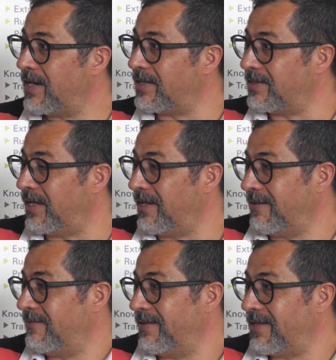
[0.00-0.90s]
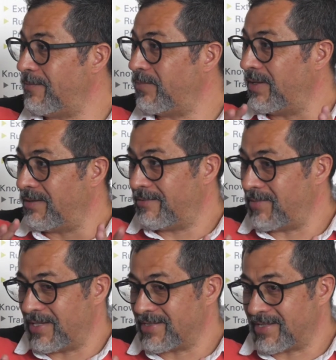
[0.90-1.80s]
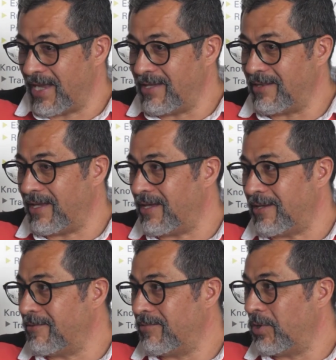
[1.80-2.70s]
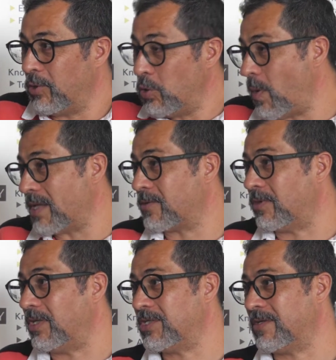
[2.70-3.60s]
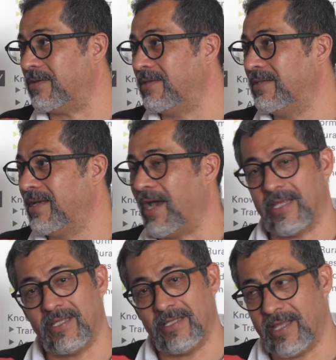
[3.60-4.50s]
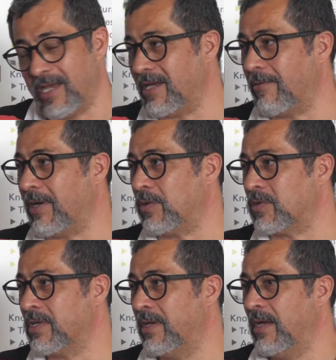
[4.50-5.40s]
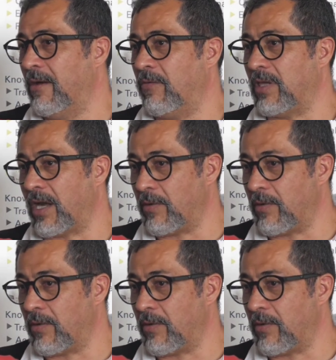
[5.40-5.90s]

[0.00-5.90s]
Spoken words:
and they stay in the new one condition and they never use. For that